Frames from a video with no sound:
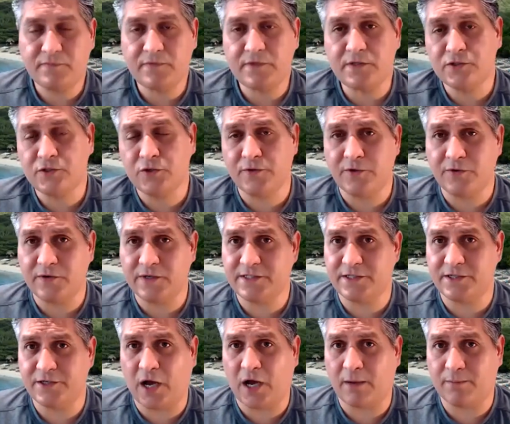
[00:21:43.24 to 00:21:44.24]
So there is
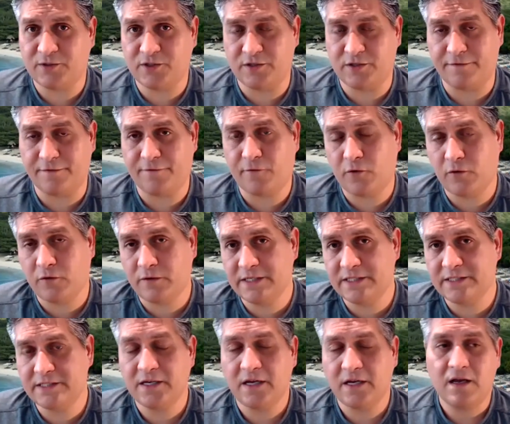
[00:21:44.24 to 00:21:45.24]
an option for
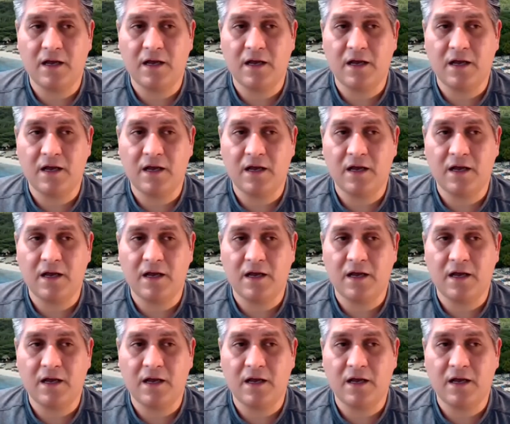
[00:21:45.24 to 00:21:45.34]
it.